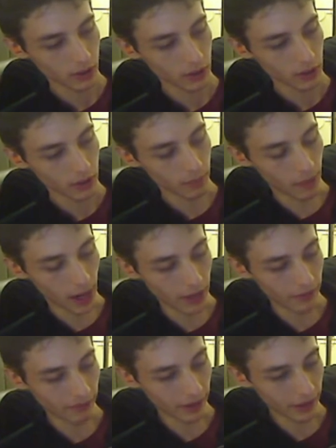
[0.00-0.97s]

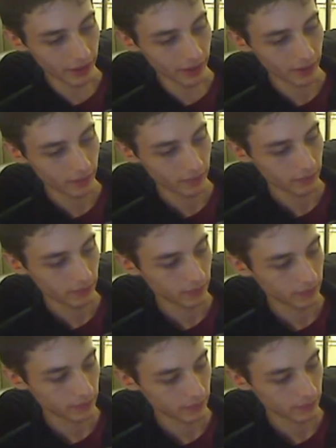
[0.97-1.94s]
modified
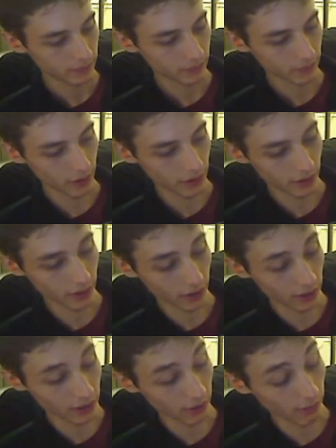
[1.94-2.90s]

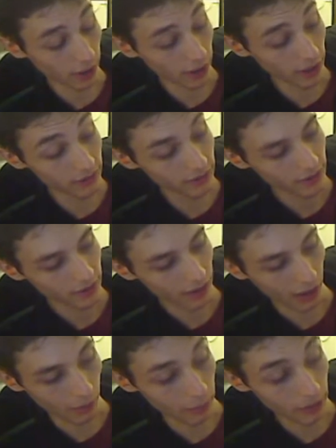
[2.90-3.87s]
articulation wise,
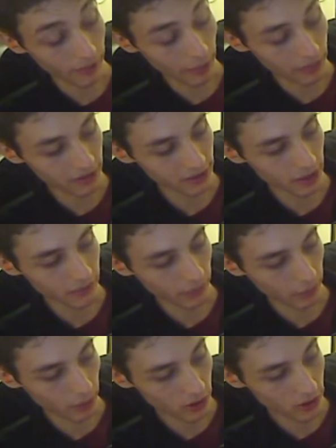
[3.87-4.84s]
I would have abstained
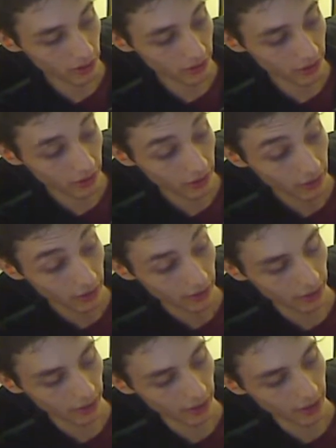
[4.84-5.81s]
from purchasing
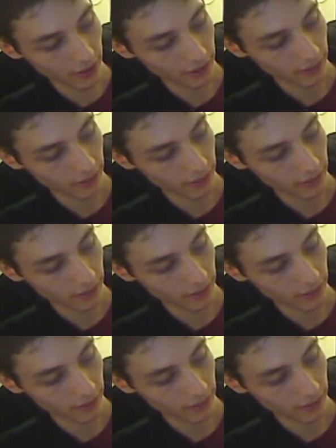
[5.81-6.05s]
a lot.